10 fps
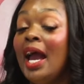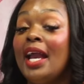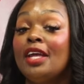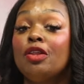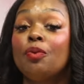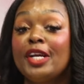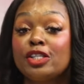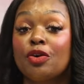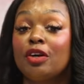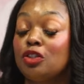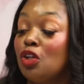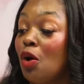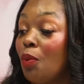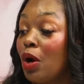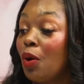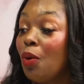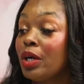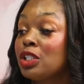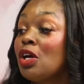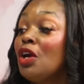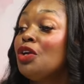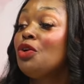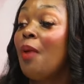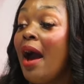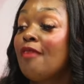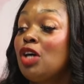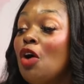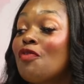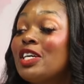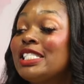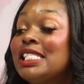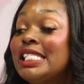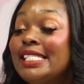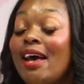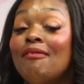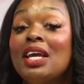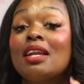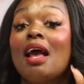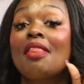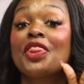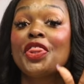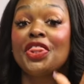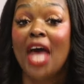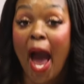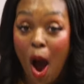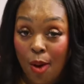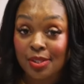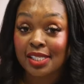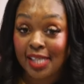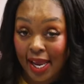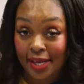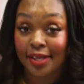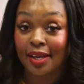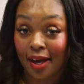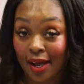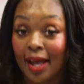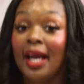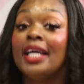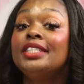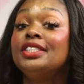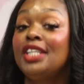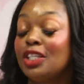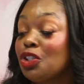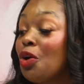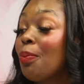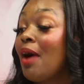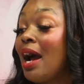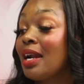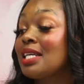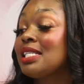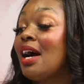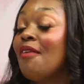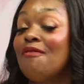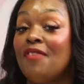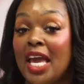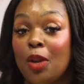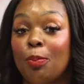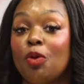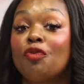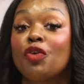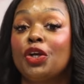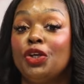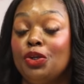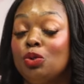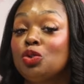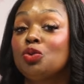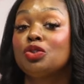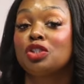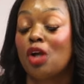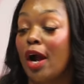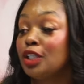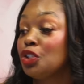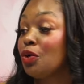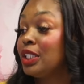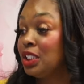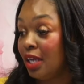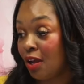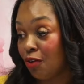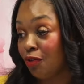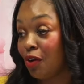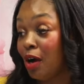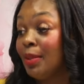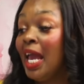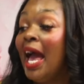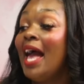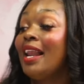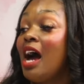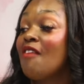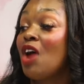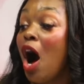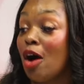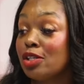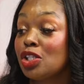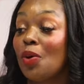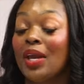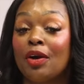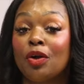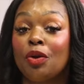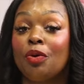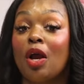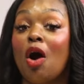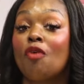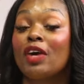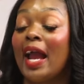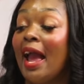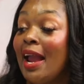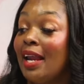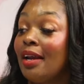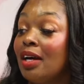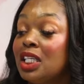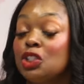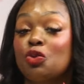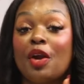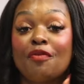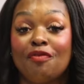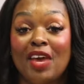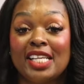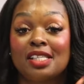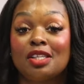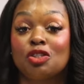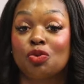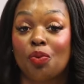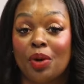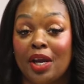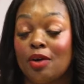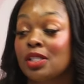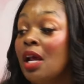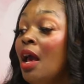In the Rich Girls Don't Work course, you have over 7,000 digital products available for you to start your channel from. And I've also included over 800 Faceless reels.